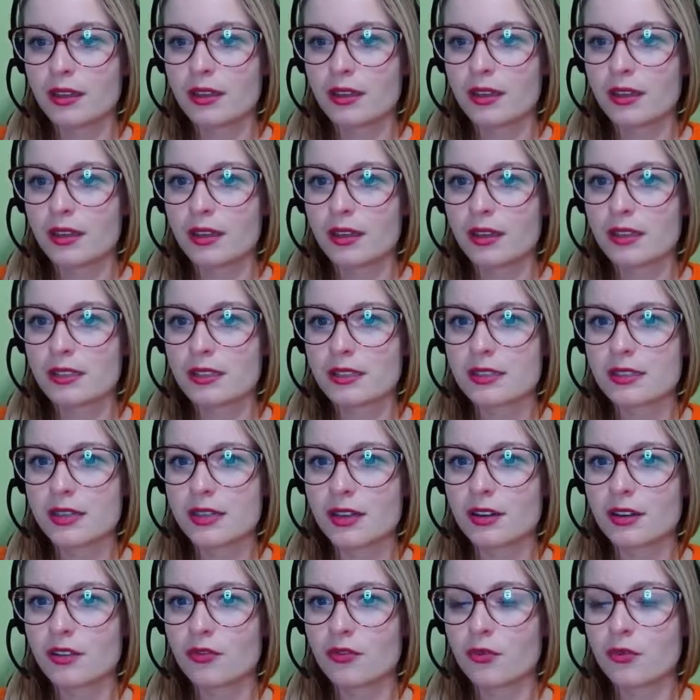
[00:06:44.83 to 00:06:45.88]
instead
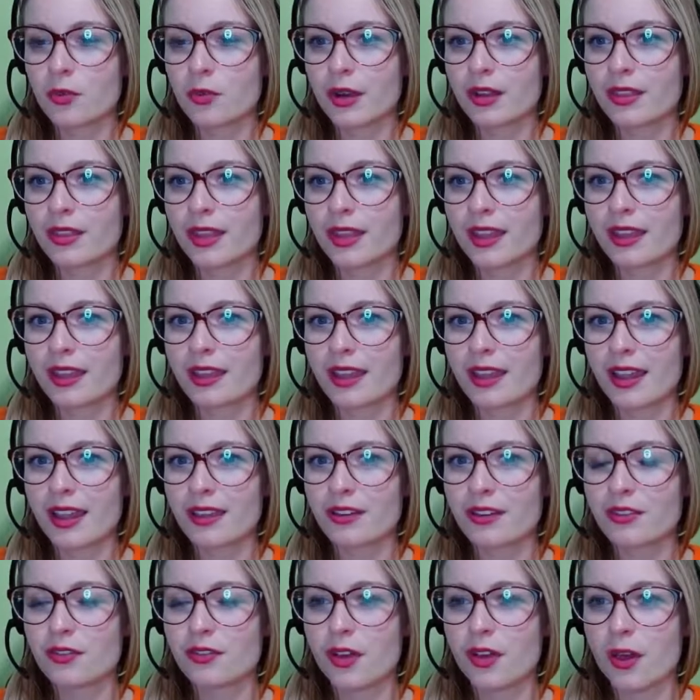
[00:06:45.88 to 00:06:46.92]
of where they kind
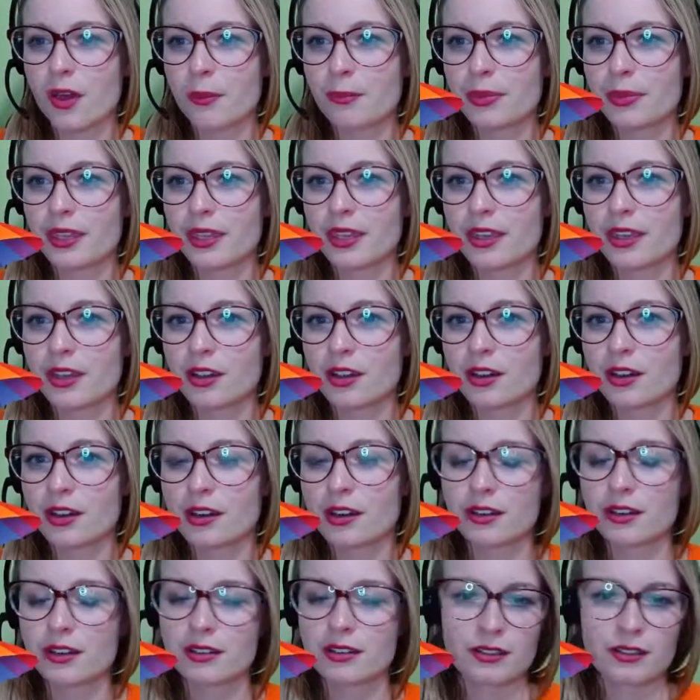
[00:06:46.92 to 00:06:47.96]
of
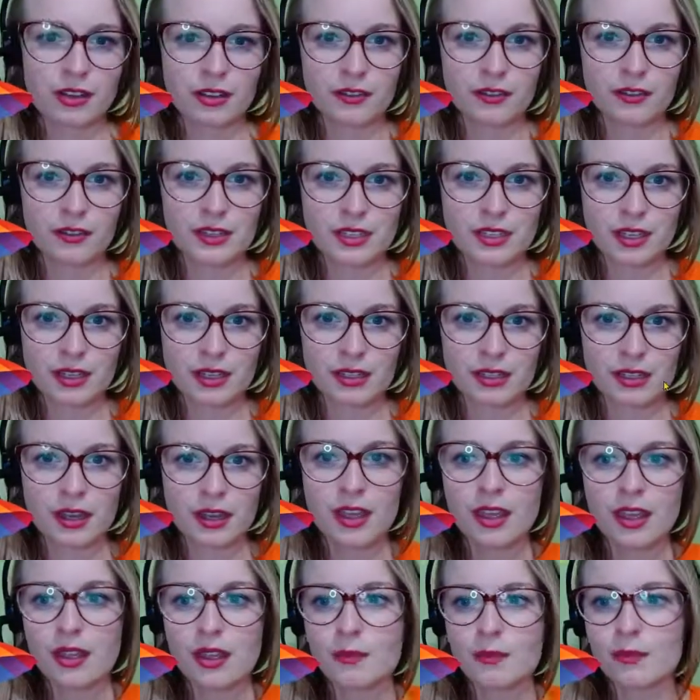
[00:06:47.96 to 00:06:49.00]
appear all of a sudden.
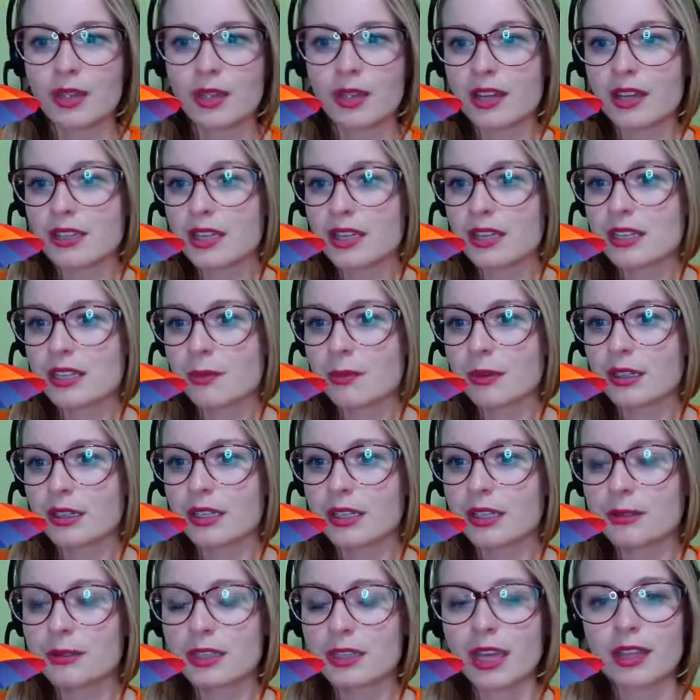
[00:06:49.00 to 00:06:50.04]
Because I double
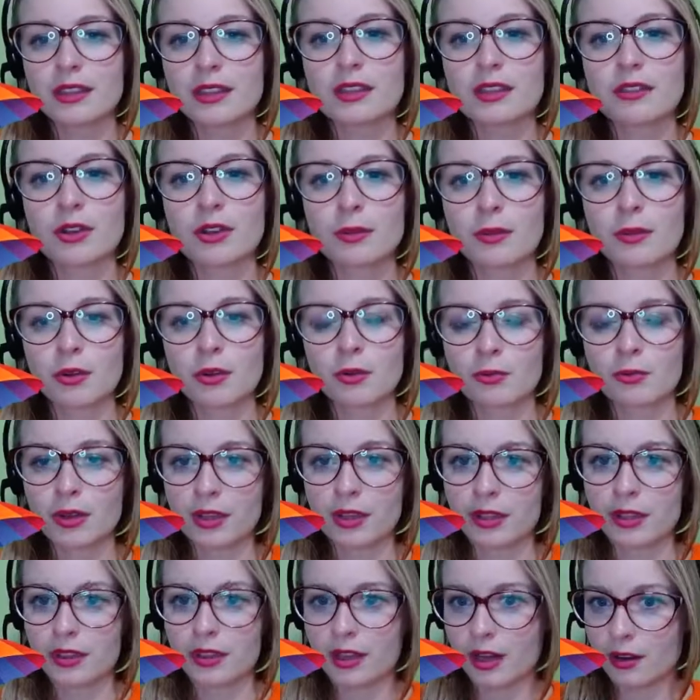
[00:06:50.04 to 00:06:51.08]
clicked that, the rainbow
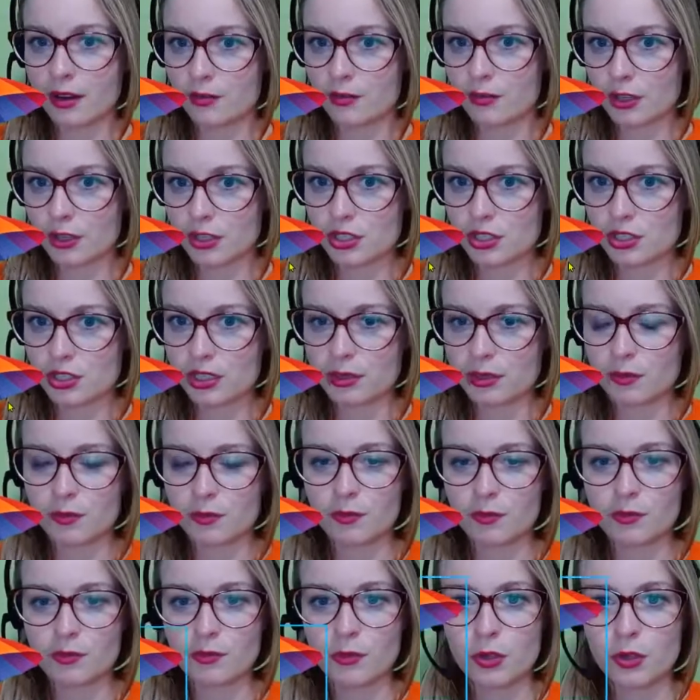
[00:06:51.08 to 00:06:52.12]
umbrella that I originally
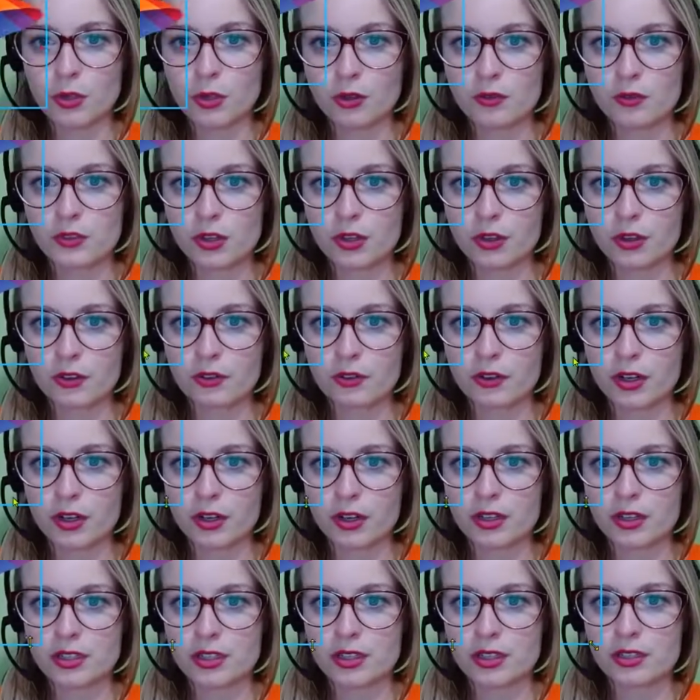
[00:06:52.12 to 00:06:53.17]
moved over
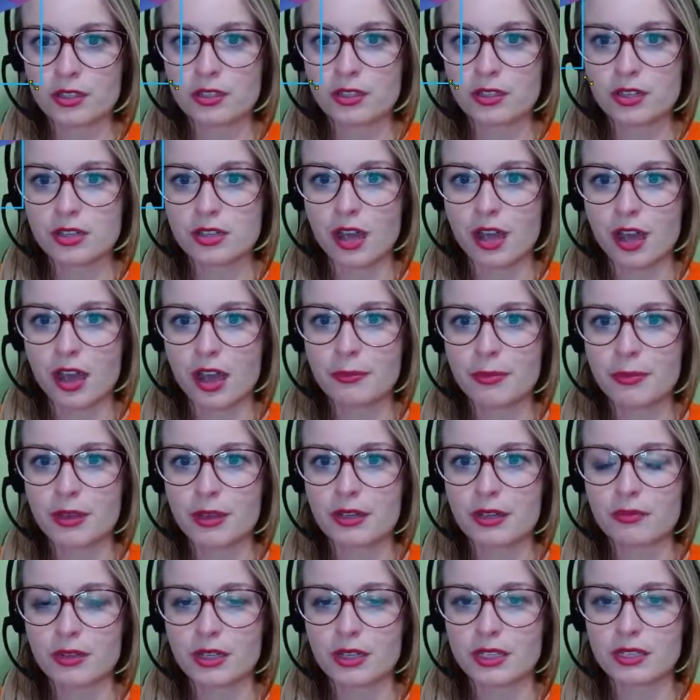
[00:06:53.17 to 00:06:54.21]
to the top
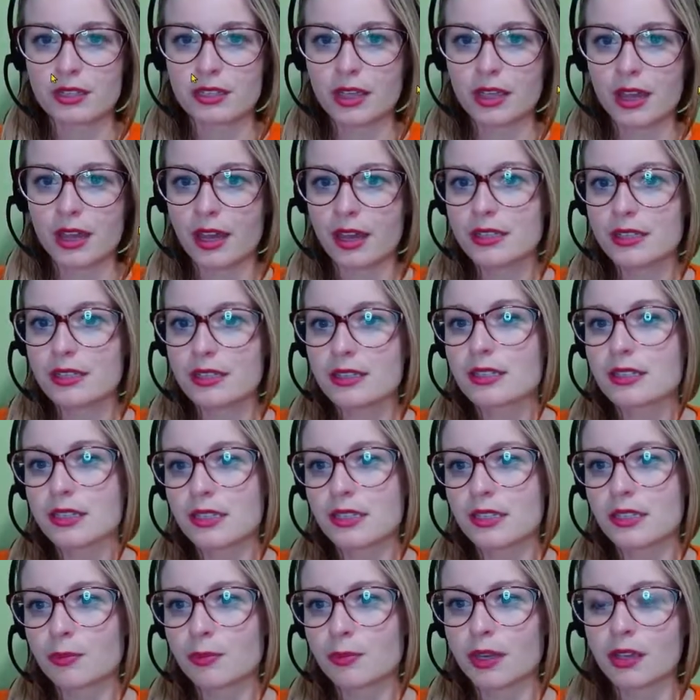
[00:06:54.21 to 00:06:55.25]
and resized
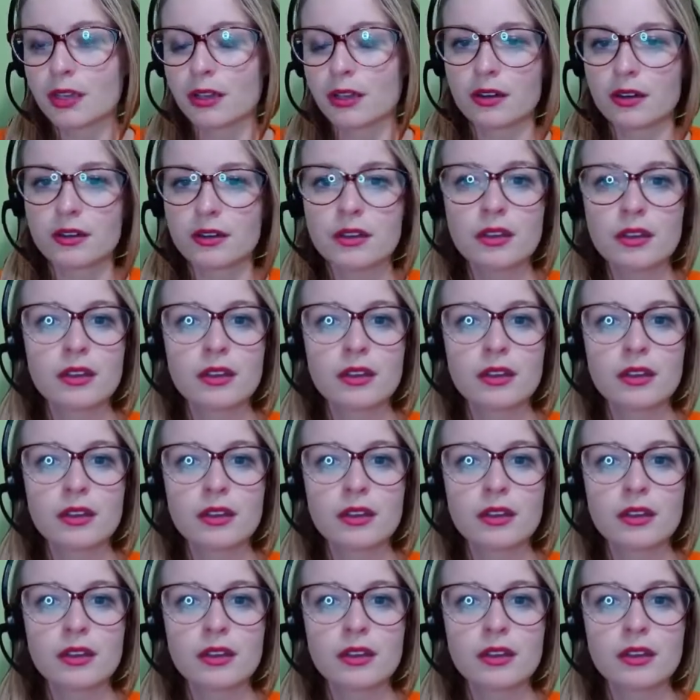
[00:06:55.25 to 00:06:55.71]
disappeared.